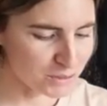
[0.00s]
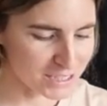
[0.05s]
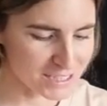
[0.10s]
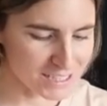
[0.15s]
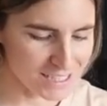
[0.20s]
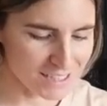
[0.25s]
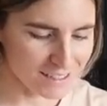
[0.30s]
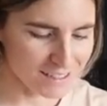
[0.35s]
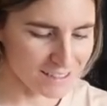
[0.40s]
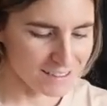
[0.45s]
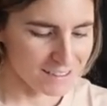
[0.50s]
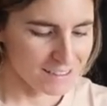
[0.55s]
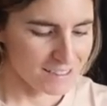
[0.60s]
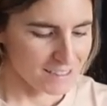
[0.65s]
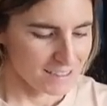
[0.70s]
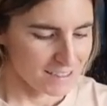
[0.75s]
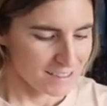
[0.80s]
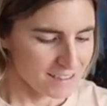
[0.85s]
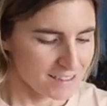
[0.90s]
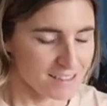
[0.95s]
winter.
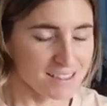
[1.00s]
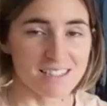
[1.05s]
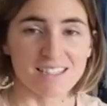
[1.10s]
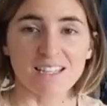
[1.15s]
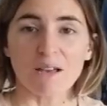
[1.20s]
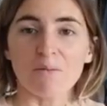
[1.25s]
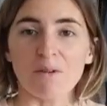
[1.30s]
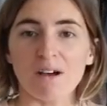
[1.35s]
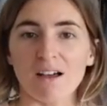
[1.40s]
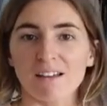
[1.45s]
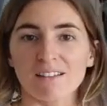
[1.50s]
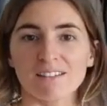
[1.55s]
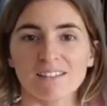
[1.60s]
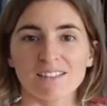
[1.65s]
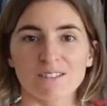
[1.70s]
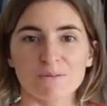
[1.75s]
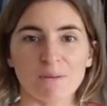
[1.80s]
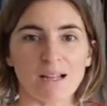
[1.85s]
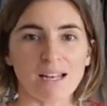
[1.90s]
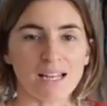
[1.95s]
And summer,
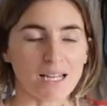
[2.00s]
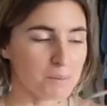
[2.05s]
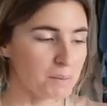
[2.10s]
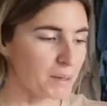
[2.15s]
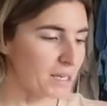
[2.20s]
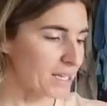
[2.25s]
you sweat like a